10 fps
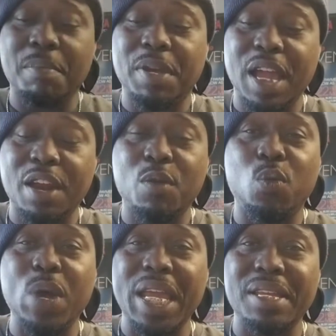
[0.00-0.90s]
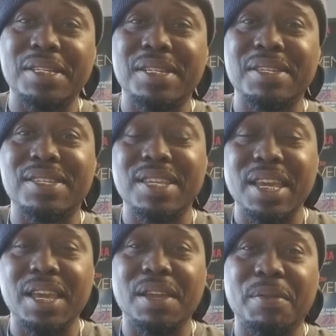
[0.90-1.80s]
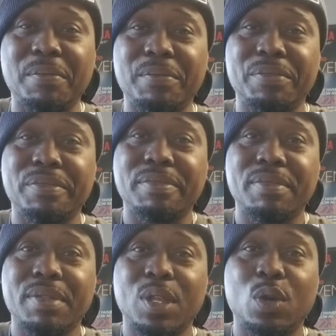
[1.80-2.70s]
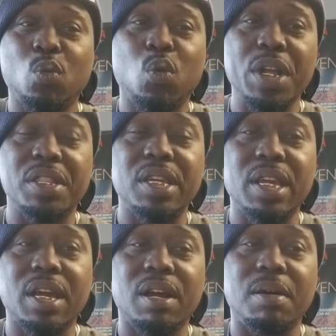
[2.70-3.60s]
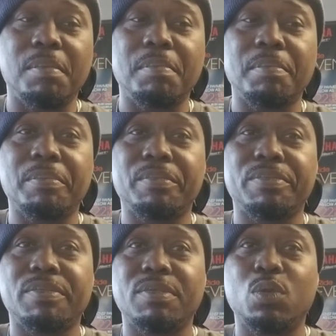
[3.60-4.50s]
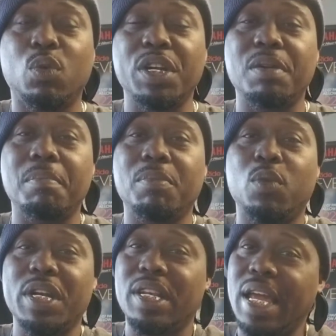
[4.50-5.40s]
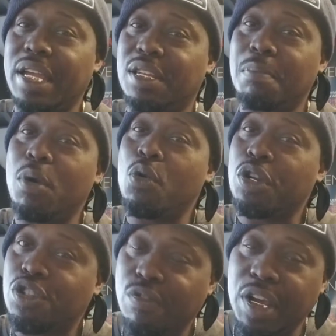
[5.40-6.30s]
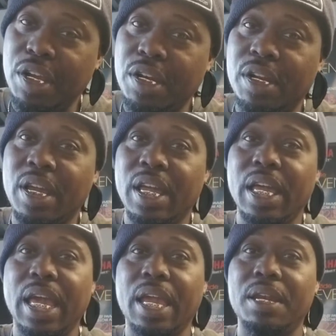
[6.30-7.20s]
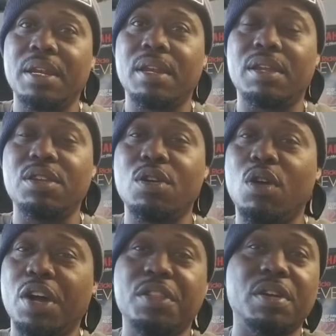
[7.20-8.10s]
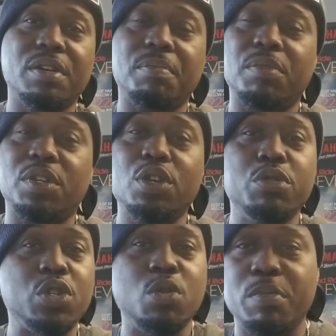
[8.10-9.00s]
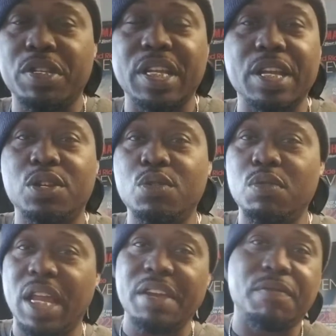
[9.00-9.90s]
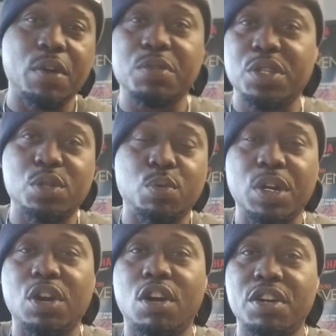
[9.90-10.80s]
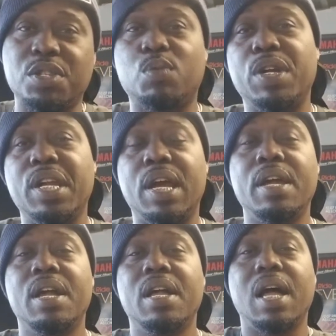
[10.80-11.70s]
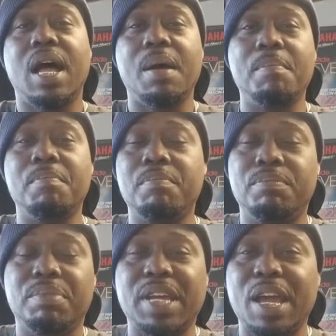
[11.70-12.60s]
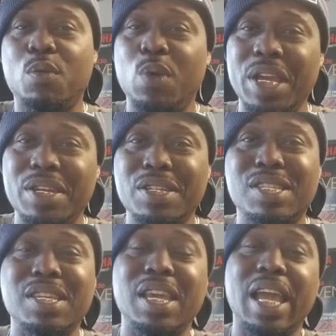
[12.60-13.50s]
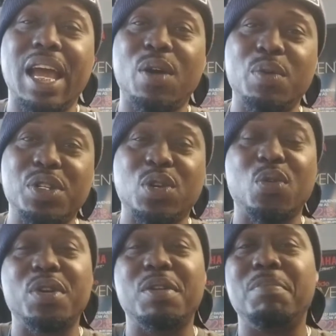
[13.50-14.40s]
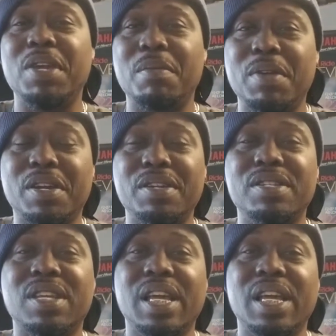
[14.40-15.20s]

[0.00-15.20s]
kind of waiting to see what the um, what the what like the Motor Trend and you know other YouTubers that do like verses with cars and whatnot. I'm kind of waiting to see how it's going to be, because